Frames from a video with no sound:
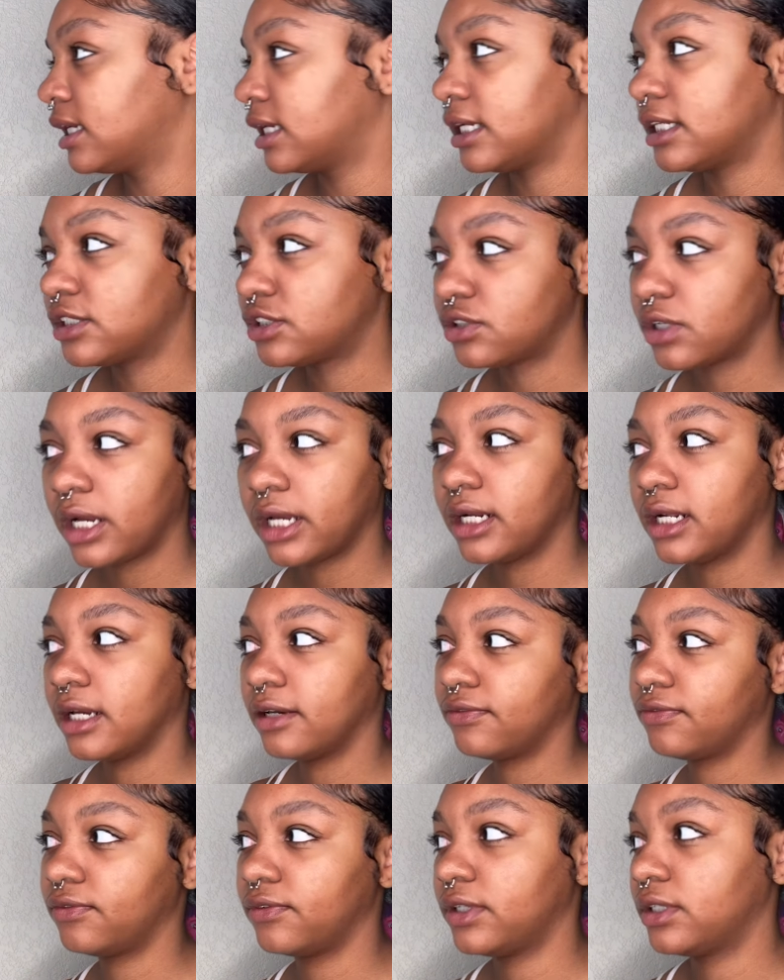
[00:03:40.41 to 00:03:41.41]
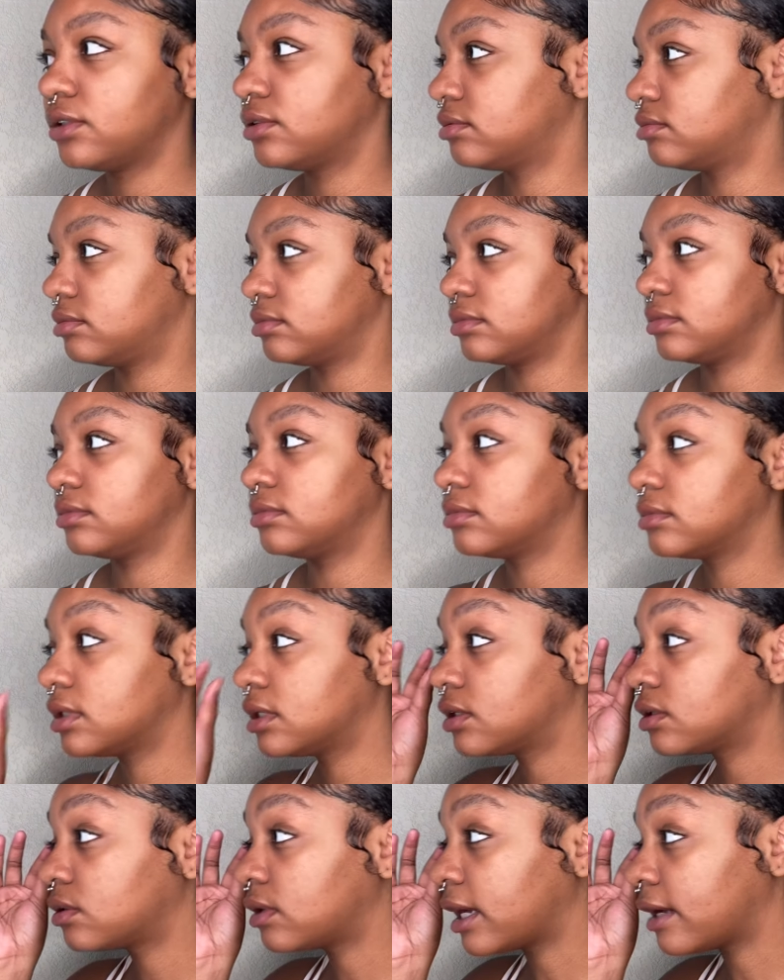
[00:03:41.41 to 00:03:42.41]
it's dry enough it'll
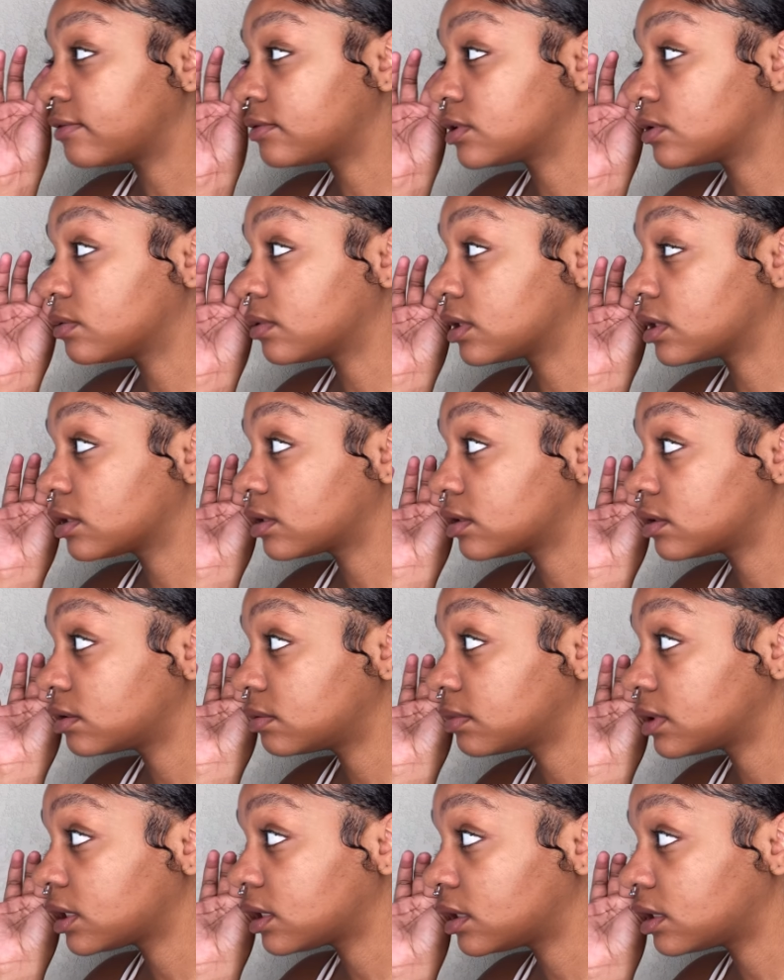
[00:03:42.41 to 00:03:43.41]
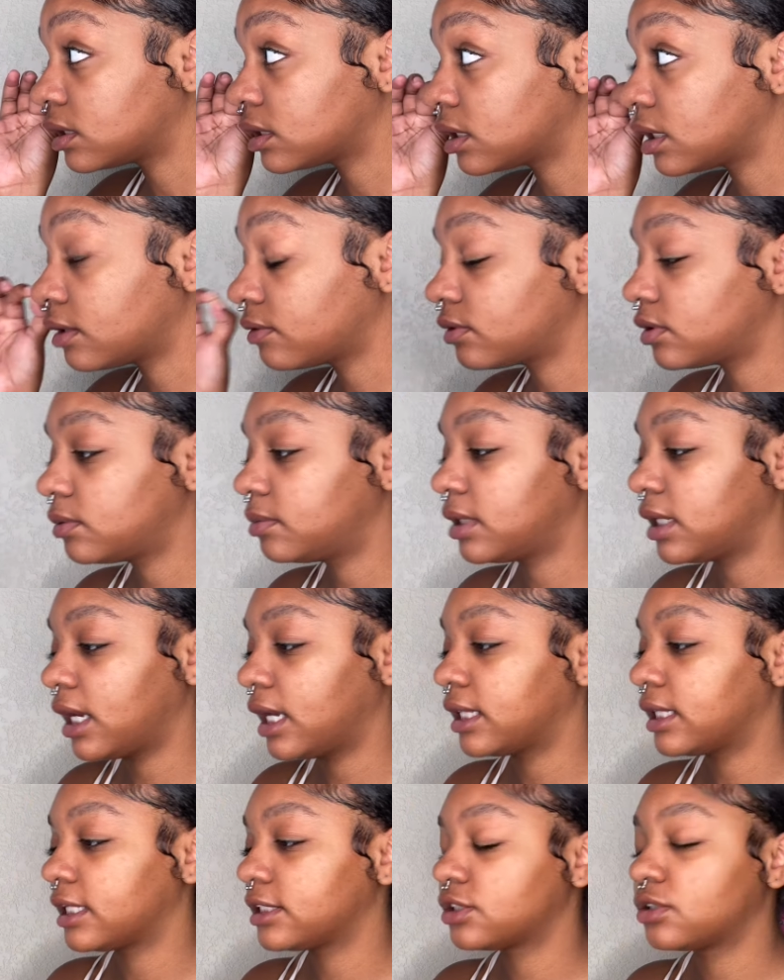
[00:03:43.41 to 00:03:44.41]
it'll have to work oh my god i have a little bit of
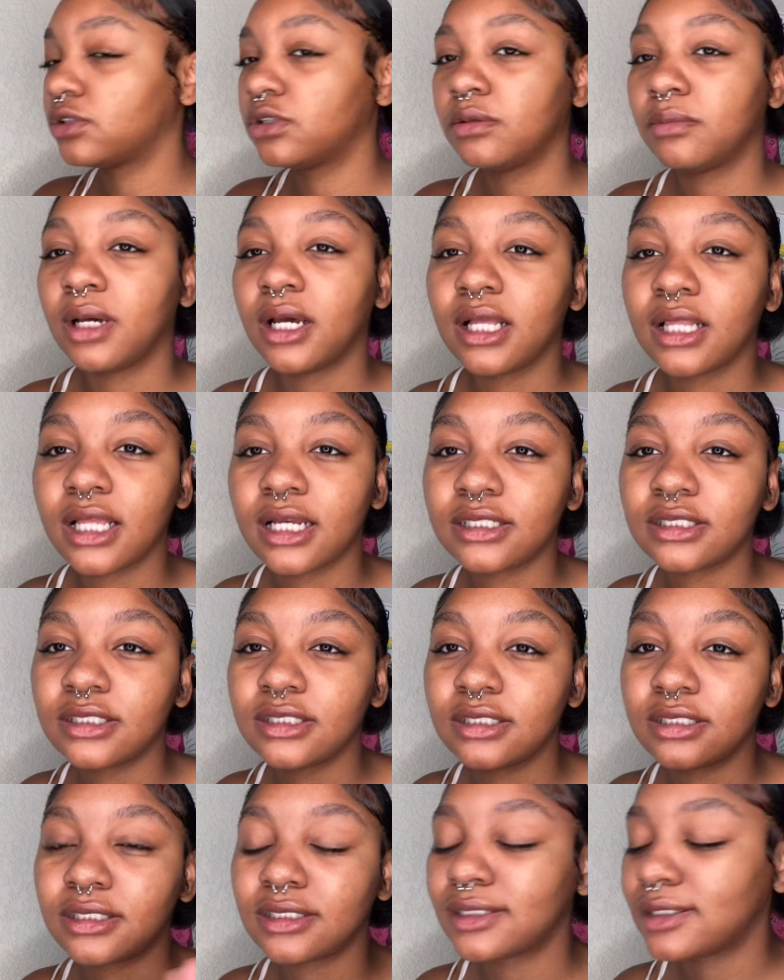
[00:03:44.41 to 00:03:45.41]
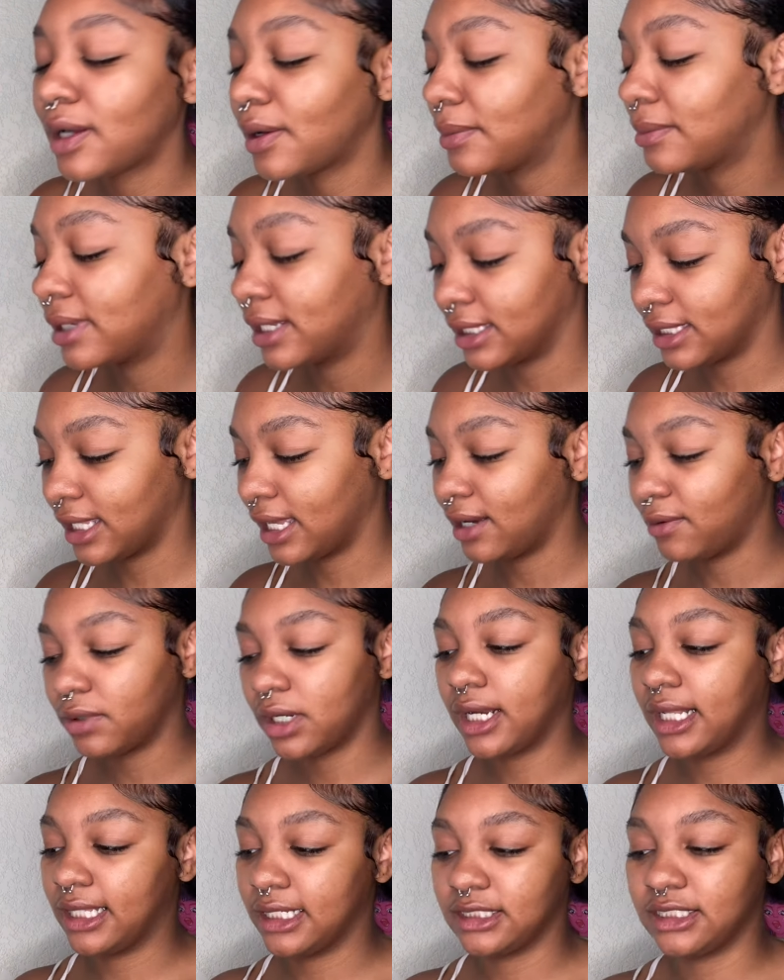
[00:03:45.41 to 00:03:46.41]
eyelash glue on my eyelashes don't mind that i wear
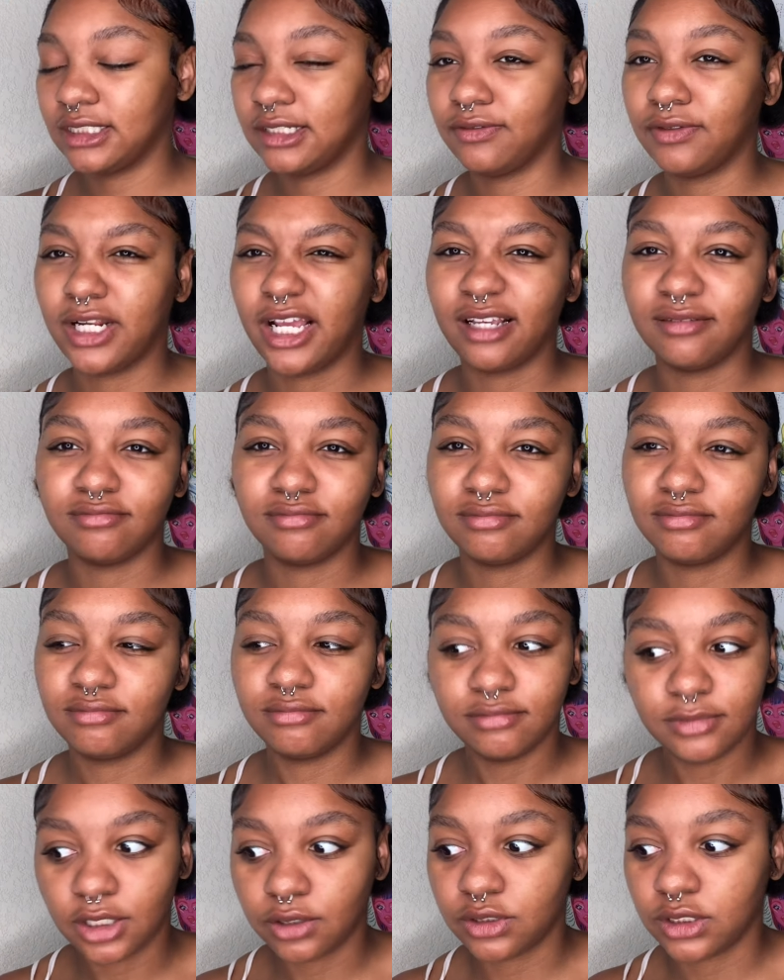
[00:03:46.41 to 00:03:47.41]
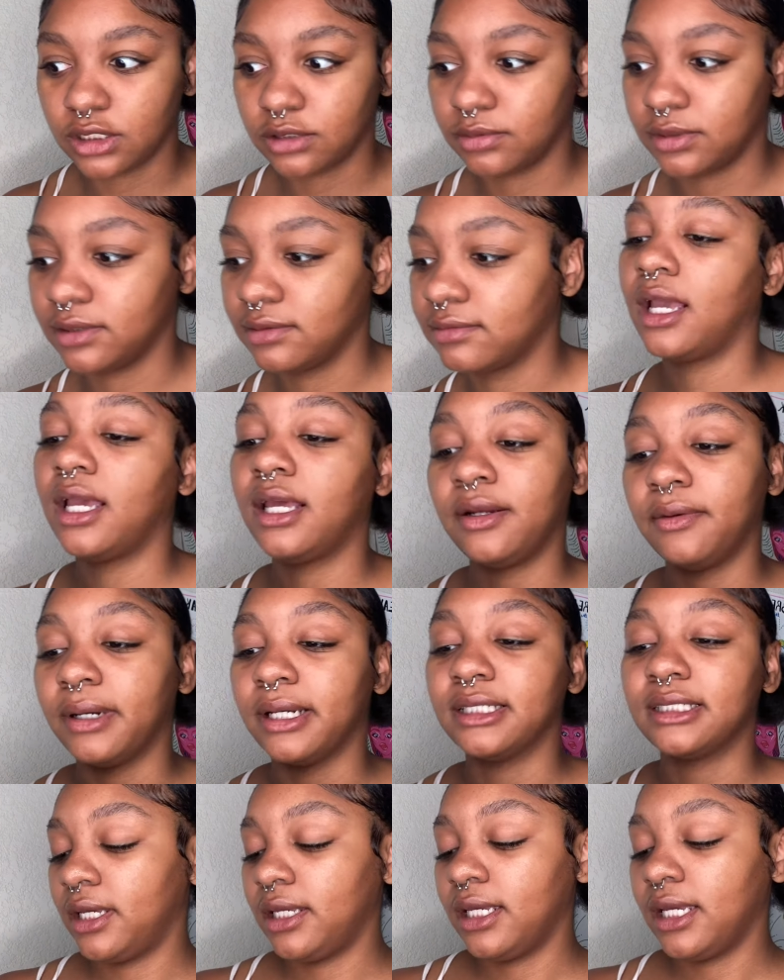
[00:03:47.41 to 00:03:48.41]
eyelashes every day don't judge me
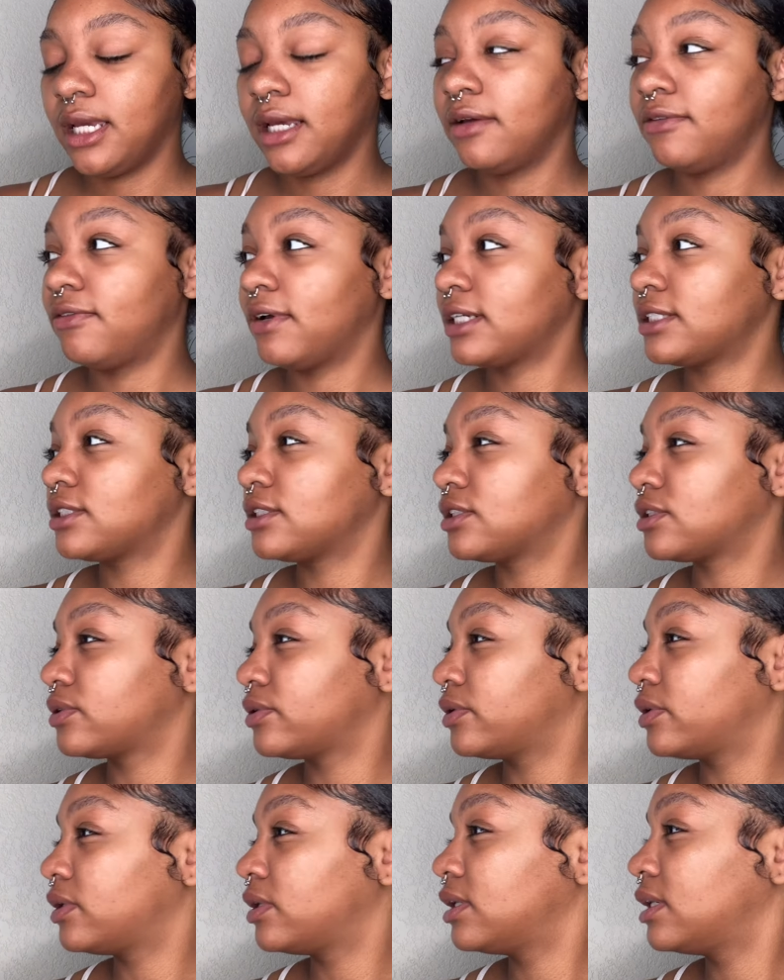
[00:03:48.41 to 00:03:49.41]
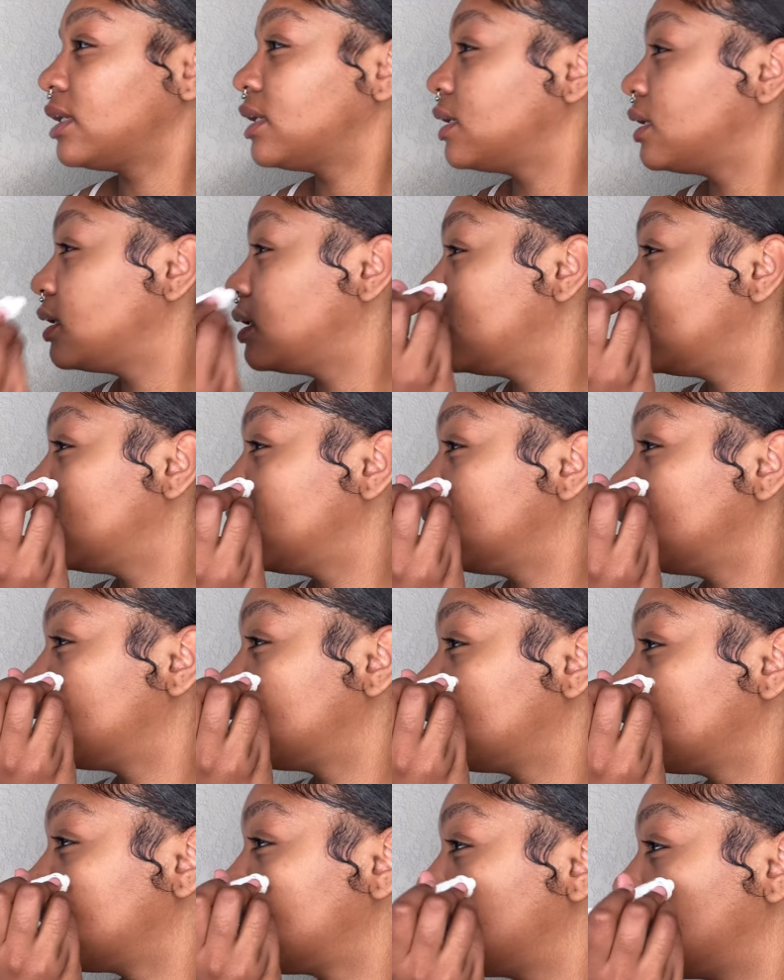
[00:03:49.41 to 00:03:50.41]
anyways yeah fashion school is
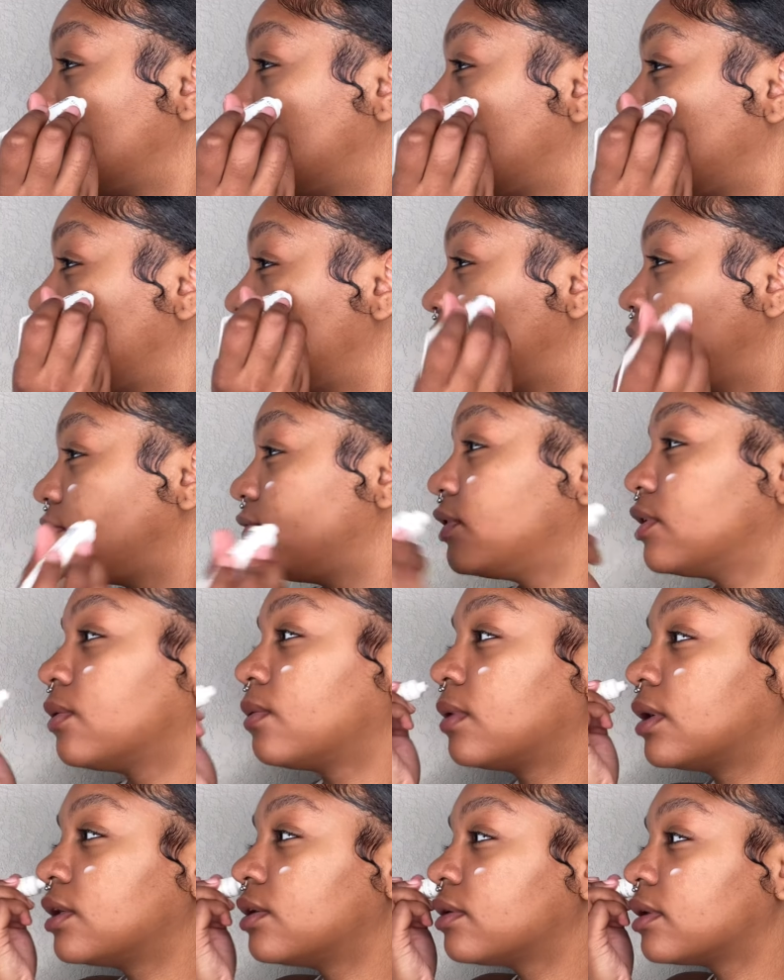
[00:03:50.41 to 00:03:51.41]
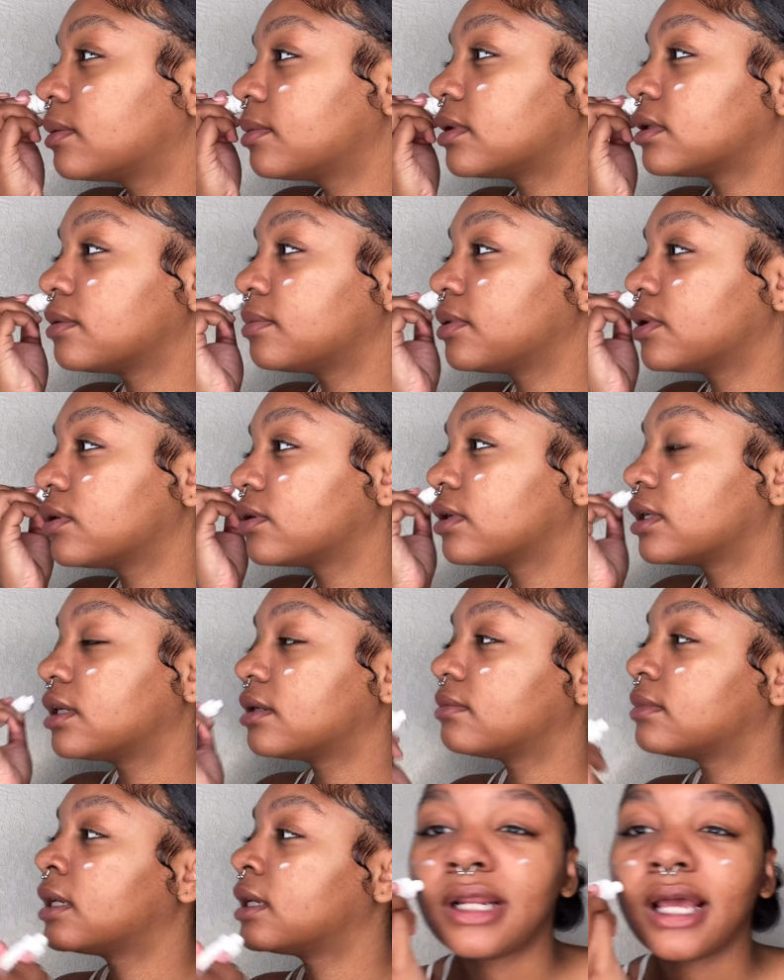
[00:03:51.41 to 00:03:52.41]
really great and if you're wondering about the
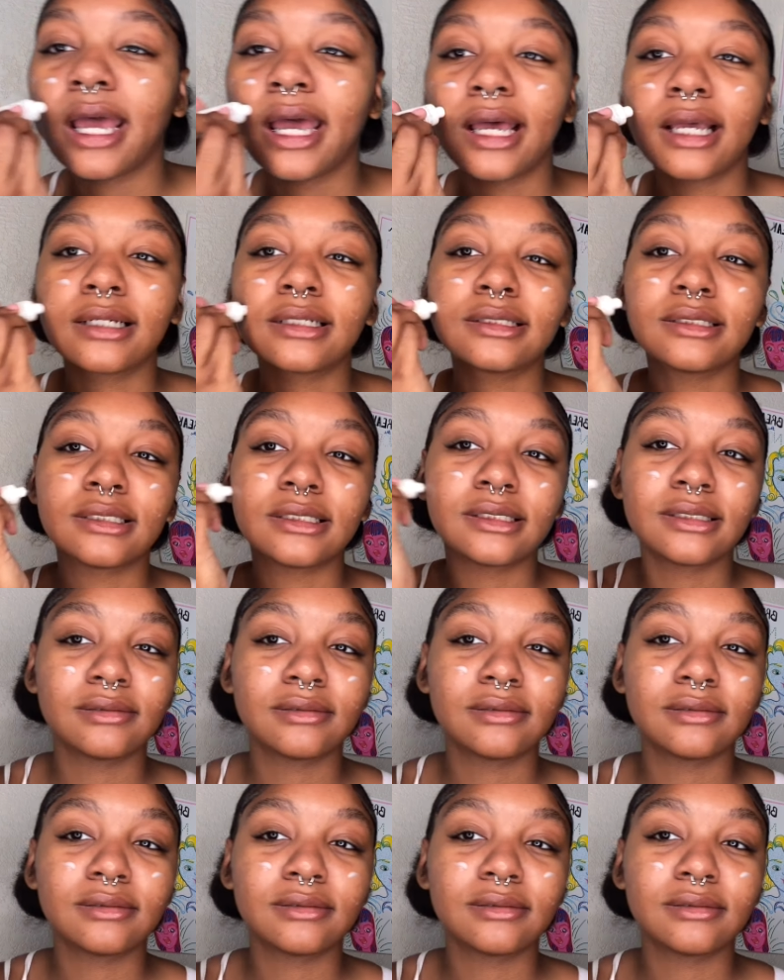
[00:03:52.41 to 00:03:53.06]
program ask